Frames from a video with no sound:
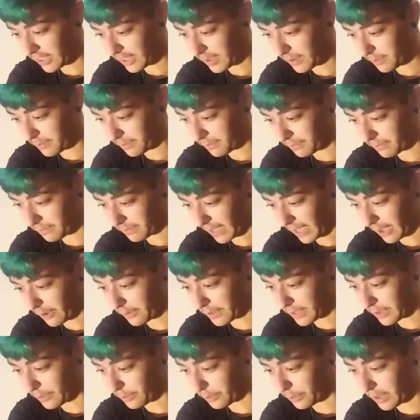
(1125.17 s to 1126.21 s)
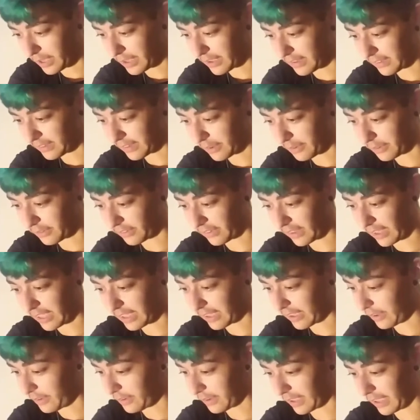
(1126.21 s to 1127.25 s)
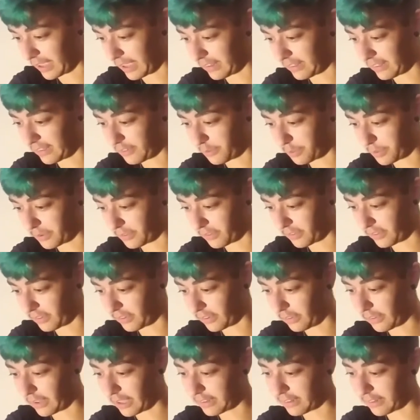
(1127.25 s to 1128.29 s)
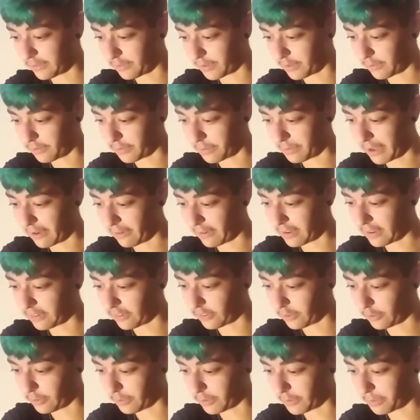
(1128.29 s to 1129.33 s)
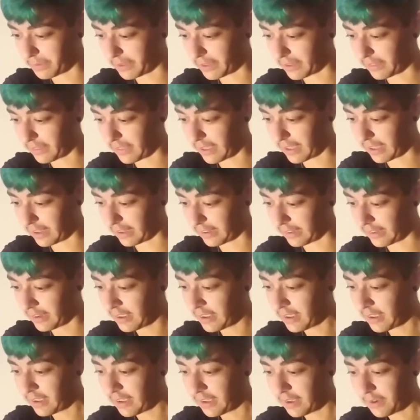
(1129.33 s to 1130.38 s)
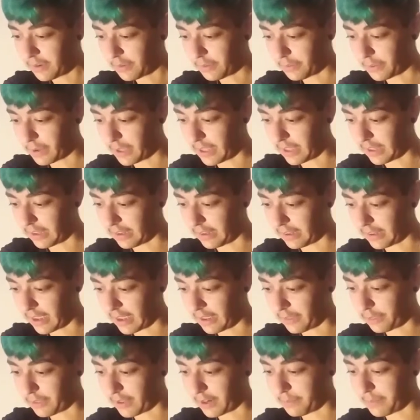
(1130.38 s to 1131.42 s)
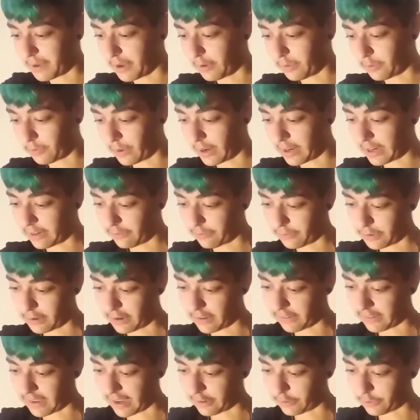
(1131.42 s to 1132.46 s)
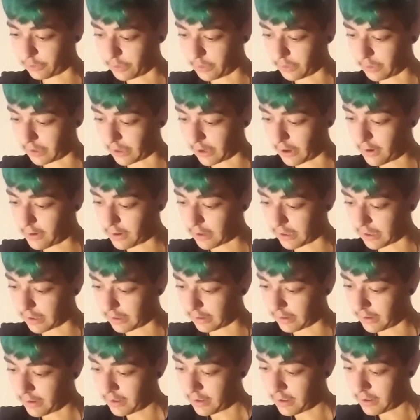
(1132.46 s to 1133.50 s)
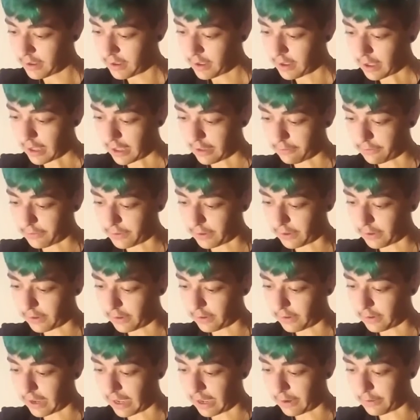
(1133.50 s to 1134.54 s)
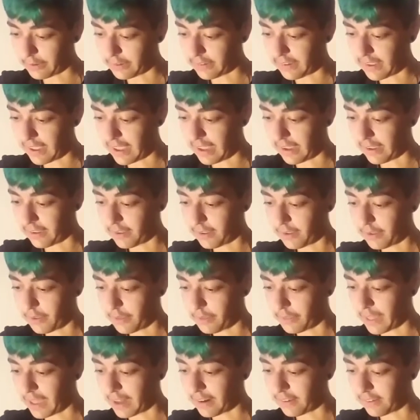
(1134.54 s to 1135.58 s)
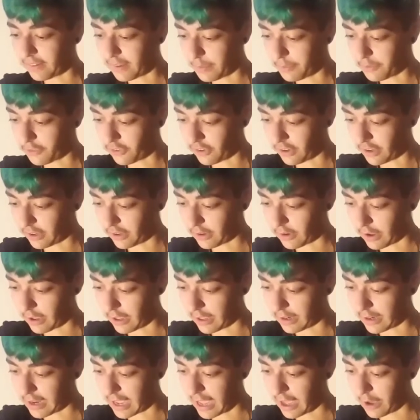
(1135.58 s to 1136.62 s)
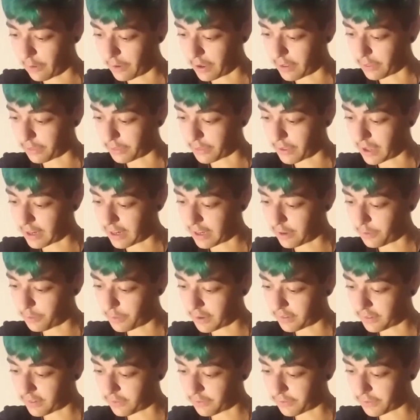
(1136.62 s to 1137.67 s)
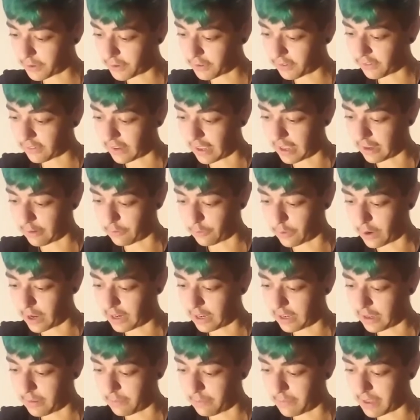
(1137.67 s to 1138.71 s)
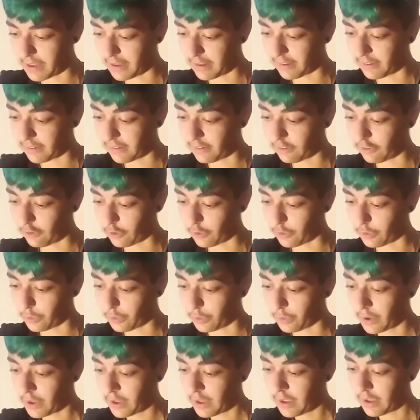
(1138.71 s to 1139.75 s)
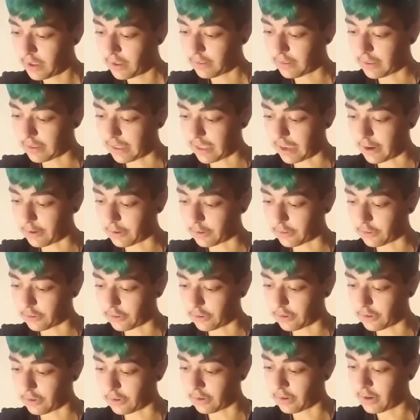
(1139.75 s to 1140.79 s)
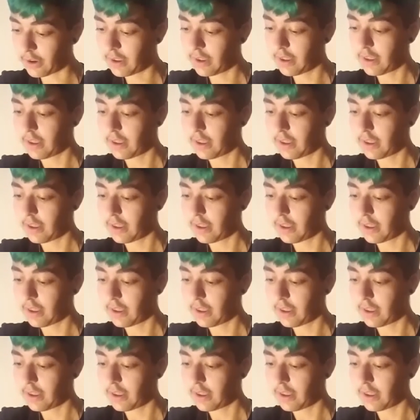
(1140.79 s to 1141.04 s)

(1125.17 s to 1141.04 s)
him how he was, I was like, okay, this person's a lot different from how I assumed. But then when I thought about writing for his actual Guardian, I figured I would take that assumption on how I thought he was at first and write him into the character